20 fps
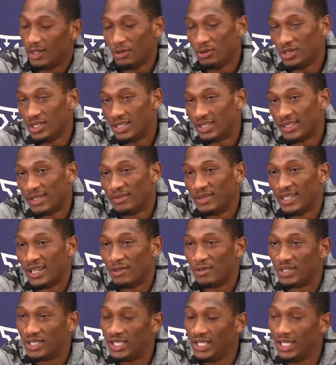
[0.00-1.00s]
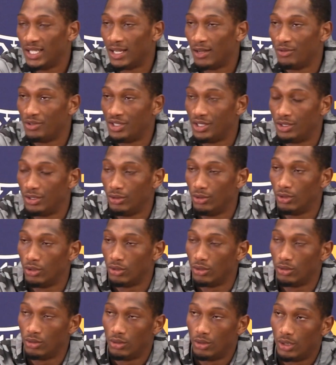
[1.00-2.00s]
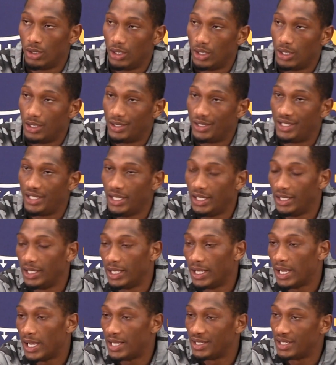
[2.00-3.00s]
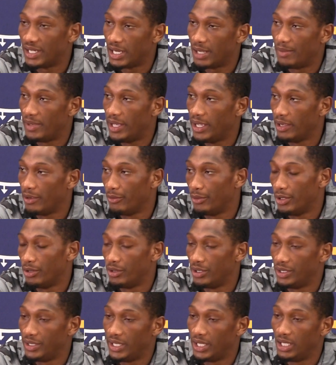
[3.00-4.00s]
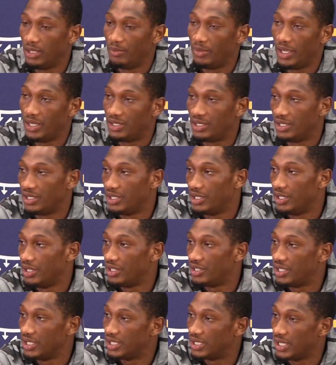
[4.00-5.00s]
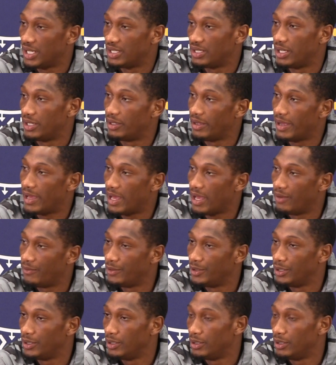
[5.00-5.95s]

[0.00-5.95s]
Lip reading: it? It was just something I was seeing. I was just, you know, seeing the guys that I'm hanging with on a daily basis and their success that they're having.